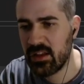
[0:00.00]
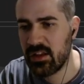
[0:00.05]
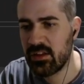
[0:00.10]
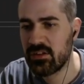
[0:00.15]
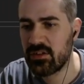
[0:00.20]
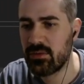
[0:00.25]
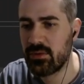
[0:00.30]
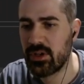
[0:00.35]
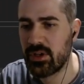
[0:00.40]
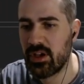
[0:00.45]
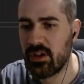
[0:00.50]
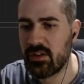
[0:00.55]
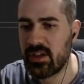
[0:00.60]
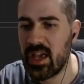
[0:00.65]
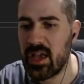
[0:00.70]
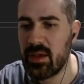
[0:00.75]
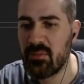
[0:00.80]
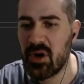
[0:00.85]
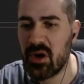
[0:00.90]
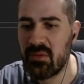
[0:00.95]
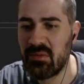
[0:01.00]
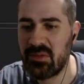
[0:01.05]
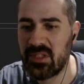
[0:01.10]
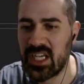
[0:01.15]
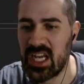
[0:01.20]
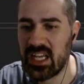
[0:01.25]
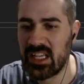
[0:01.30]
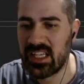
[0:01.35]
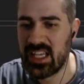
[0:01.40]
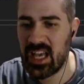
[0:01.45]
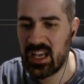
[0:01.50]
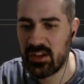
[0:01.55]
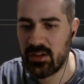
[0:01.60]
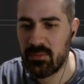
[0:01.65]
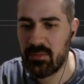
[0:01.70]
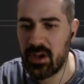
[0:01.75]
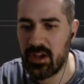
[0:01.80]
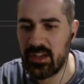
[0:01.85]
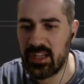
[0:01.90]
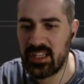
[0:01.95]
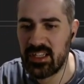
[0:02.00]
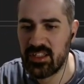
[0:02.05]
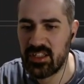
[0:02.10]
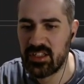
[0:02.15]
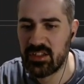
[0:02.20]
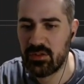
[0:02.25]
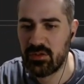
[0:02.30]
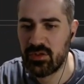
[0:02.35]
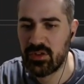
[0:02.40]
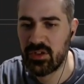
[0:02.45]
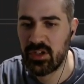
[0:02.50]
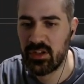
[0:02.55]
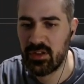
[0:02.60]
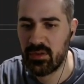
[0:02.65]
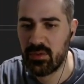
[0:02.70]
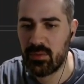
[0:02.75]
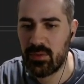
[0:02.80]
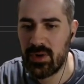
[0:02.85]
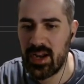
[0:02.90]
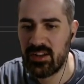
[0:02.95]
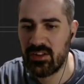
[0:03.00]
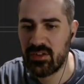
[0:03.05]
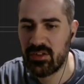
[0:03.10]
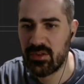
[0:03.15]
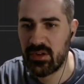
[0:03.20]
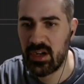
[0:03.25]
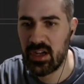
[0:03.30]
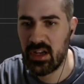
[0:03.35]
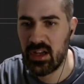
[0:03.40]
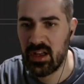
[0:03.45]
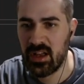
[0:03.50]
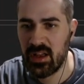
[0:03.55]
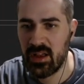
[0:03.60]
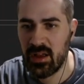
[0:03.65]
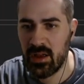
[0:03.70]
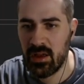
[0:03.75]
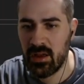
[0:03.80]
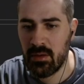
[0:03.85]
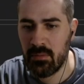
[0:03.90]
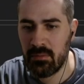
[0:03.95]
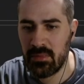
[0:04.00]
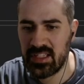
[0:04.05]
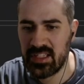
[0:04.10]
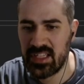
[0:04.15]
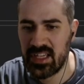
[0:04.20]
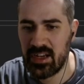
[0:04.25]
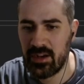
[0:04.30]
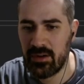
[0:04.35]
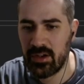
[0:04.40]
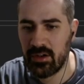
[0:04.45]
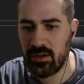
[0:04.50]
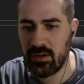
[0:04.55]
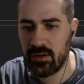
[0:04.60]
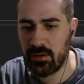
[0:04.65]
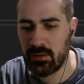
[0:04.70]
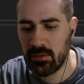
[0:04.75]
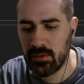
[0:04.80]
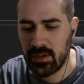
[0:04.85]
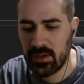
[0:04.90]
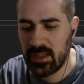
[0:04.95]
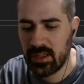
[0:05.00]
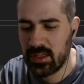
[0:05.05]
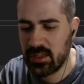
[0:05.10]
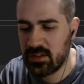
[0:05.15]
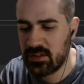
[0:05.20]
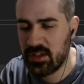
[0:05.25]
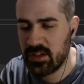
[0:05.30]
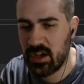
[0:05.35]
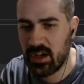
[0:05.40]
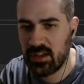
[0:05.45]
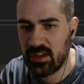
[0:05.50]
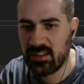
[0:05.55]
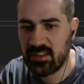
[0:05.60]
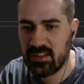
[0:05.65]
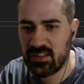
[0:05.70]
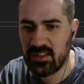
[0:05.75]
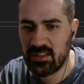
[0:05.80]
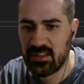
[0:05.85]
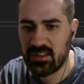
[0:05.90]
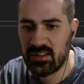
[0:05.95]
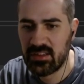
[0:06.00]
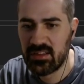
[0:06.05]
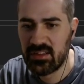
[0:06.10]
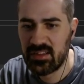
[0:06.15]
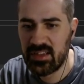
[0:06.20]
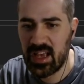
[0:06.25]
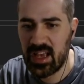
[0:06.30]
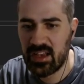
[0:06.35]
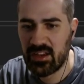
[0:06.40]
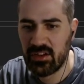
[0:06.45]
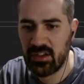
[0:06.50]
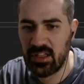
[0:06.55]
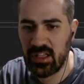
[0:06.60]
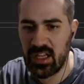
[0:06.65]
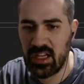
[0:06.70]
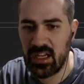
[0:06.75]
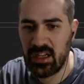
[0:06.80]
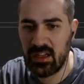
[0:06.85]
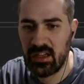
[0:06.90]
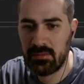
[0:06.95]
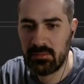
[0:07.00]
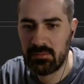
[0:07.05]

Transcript: So we go GameObject, get component in children, the renderer, material, dot set color.